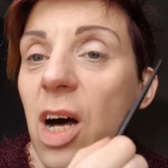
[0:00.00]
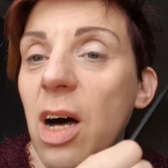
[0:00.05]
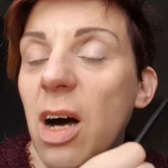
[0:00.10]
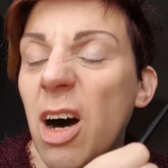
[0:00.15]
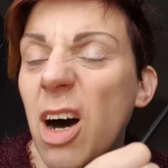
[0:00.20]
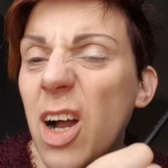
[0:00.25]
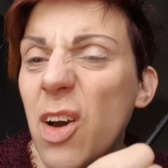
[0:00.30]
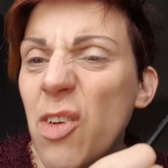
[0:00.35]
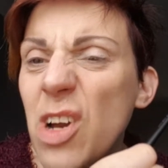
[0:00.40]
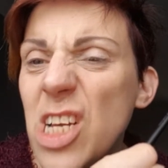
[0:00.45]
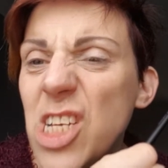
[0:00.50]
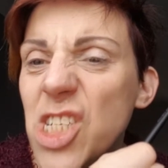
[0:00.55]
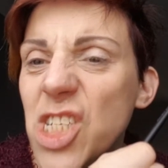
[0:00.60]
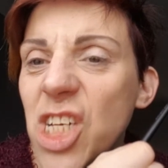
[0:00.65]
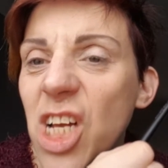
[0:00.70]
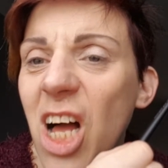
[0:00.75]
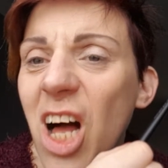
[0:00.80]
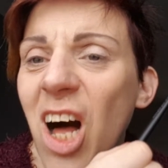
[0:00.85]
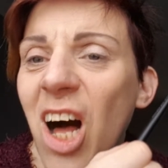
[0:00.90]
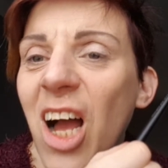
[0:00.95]

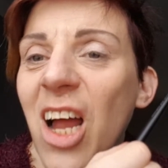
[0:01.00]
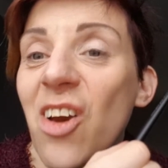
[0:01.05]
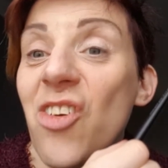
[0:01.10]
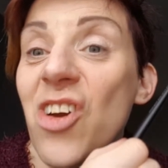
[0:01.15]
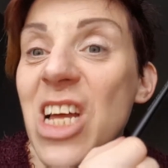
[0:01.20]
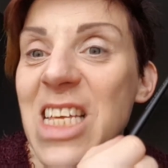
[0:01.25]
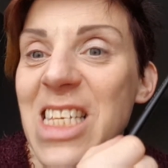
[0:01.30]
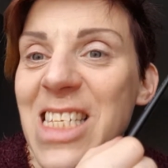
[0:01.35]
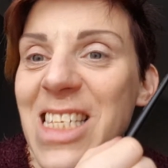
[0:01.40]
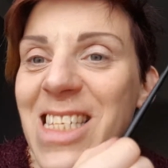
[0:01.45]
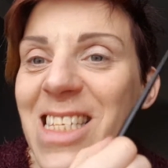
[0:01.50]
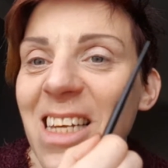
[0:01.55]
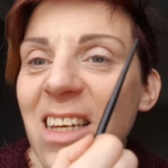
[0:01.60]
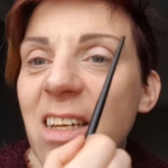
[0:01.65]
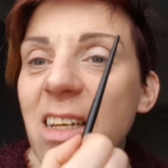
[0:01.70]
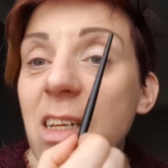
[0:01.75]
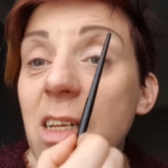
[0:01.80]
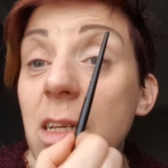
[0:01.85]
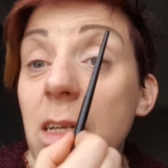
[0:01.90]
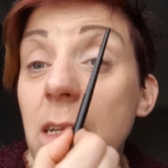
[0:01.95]
Iris.
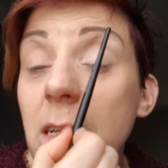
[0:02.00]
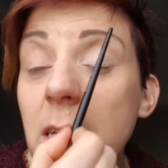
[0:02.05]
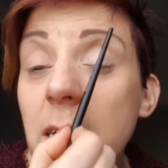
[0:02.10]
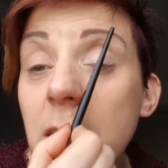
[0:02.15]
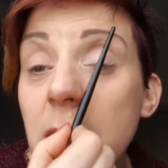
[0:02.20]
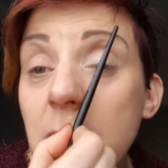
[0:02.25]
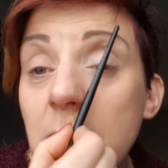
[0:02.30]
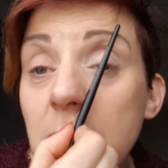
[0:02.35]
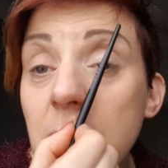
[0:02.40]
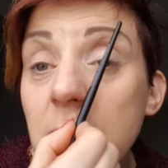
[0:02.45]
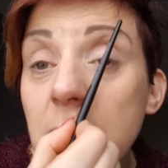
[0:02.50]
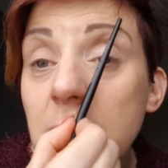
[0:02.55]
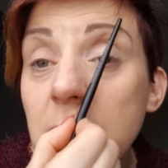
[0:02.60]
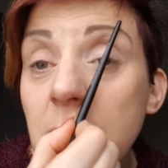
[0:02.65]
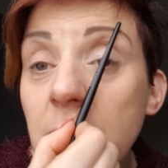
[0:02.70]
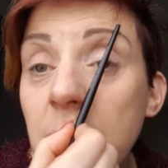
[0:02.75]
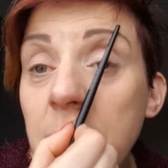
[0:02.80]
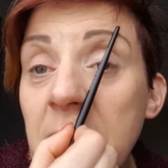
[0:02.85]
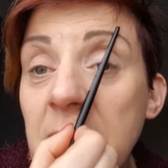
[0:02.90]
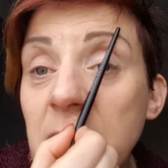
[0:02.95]

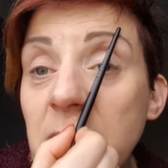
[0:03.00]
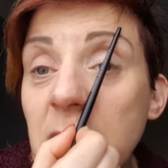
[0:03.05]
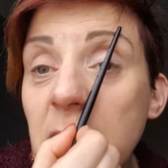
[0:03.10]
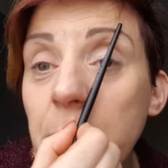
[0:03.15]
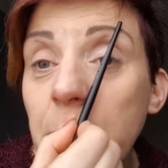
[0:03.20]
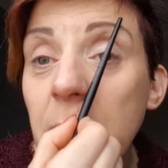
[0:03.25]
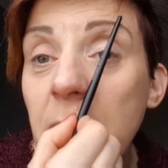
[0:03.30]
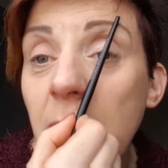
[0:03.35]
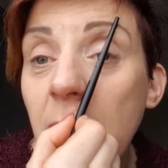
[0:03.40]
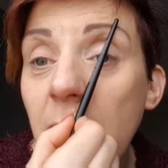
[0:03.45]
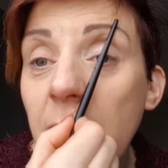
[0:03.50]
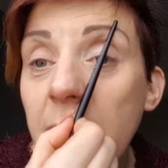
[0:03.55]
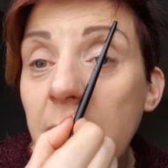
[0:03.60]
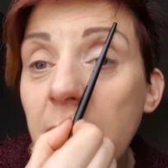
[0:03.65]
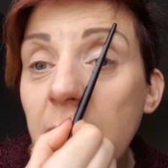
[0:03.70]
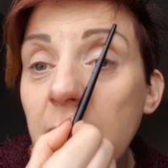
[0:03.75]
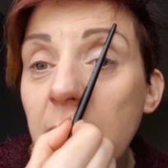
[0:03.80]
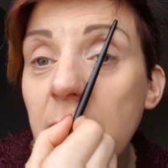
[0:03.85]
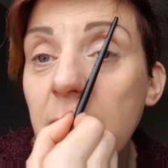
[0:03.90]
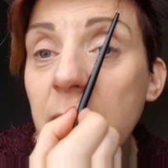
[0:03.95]
So I'm actually
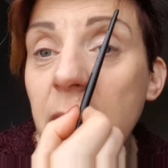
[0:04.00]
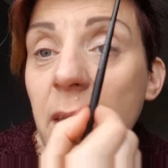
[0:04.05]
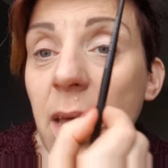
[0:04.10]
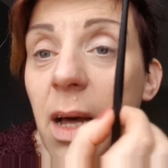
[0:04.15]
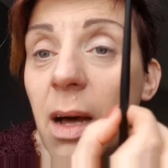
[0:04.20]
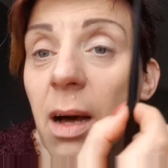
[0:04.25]
applying the